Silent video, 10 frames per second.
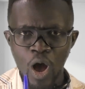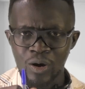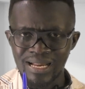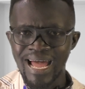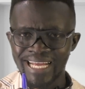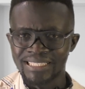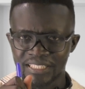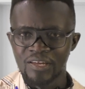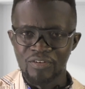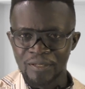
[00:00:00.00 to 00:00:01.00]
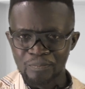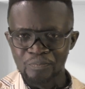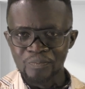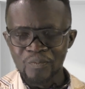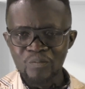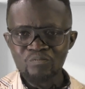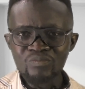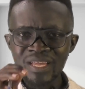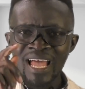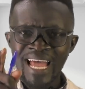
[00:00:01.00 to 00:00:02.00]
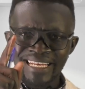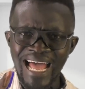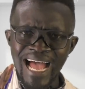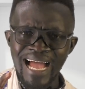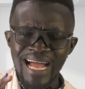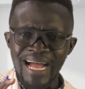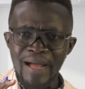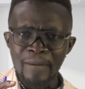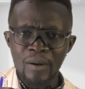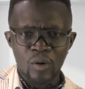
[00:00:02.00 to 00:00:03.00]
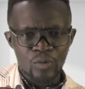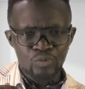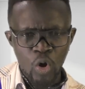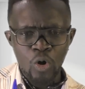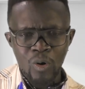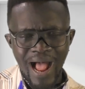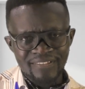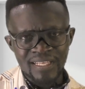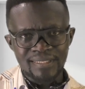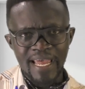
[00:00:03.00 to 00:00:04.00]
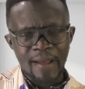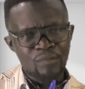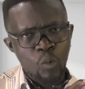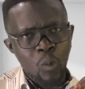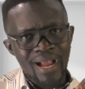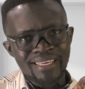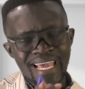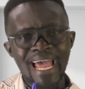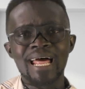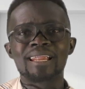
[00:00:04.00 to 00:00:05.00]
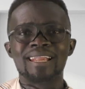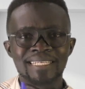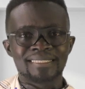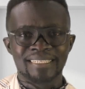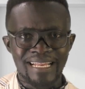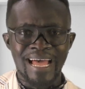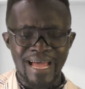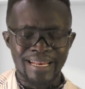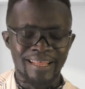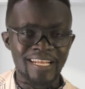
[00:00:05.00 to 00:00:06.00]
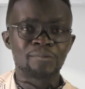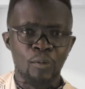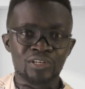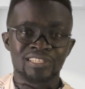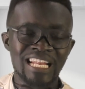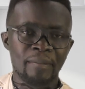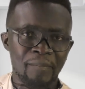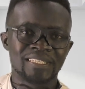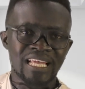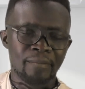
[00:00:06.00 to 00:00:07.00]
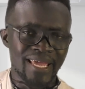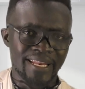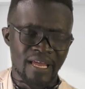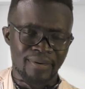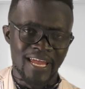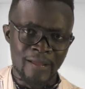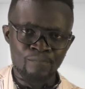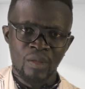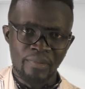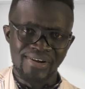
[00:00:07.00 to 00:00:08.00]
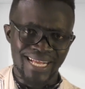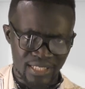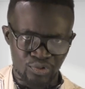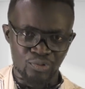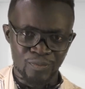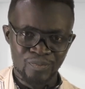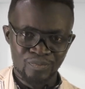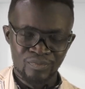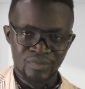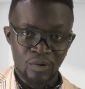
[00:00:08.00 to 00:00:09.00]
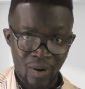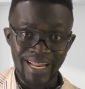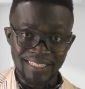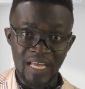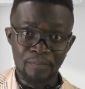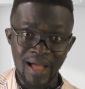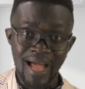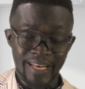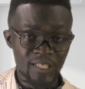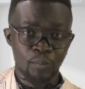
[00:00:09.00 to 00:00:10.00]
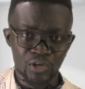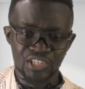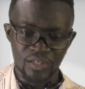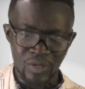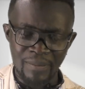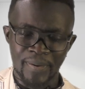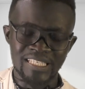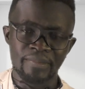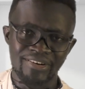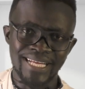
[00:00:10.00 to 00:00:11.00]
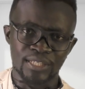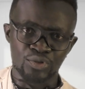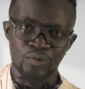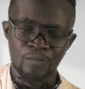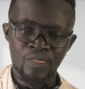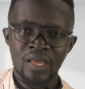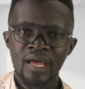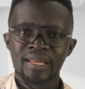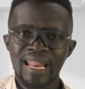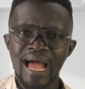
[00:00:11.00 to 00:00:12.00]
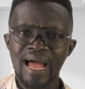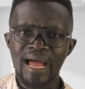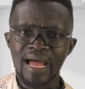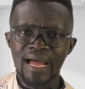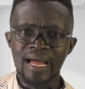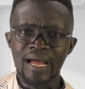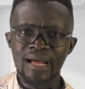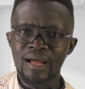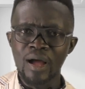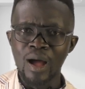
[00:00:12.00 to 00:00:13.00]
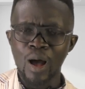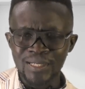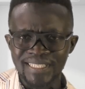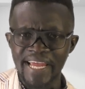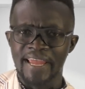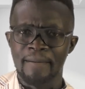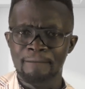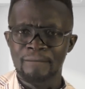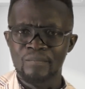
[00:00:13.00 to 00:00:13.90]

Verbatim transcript: Online T V. Now, though I think say why lesson na na this person na me person me dey be me react to. What does he pa? This portion, no person me reacted to. Now, I say